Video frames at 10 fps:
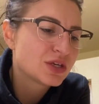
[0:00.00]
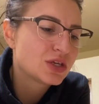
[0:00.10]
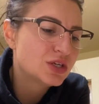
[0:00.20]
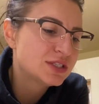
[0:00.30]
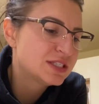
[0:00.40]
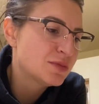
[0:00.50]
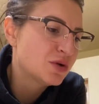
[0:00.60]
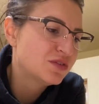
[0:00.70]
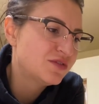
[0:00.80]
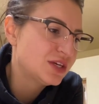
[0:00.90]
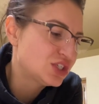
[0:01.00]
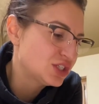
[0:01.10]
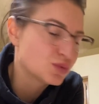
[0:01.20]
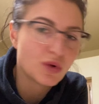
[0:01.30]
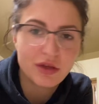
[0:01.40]
good smoked fish
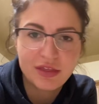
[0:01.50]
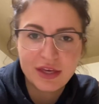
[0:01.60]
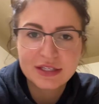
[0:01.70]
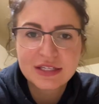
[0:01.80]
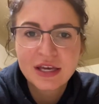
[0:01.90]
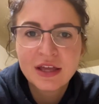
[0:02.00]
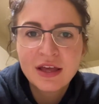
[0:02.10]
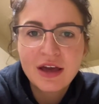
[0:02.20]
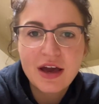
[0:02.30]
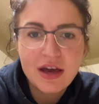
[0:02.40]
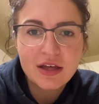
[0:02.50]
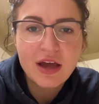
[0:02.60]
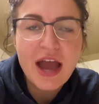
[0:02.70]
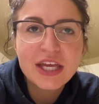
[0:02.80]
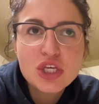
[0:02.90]
is worth it.
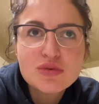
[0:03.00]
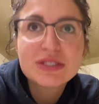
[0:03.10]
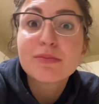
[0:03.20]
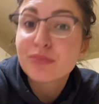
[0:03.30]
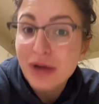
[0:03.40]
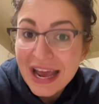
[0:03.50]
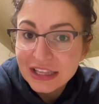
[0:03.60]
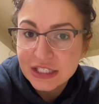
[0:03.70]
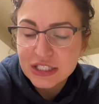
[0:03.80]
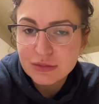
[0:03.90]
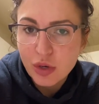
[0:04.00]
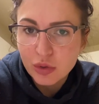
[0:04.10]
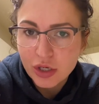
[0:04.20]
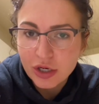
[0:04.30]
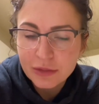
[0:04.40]
I use a Bradley
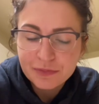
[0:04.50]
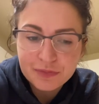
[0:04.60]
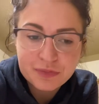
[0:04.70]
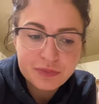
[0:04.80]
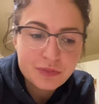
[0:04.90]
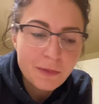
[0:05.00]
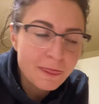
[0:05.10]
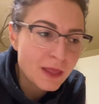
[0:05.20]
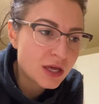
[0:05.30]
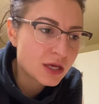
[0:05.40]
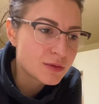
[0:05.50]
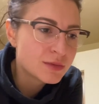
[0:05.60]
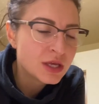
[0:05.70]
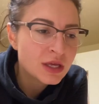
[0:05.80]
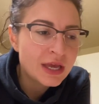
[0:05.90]
smoker.
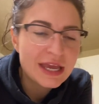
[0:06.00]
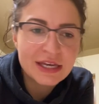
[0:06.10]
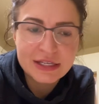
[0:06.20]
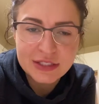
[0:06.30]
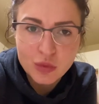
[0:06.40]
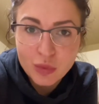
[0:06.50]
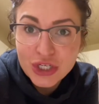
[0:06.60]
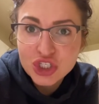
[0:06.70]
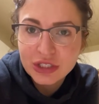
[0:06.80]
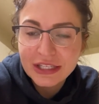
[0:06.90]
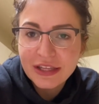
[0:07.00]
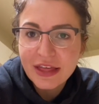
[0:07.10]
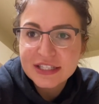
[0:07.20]
And originally that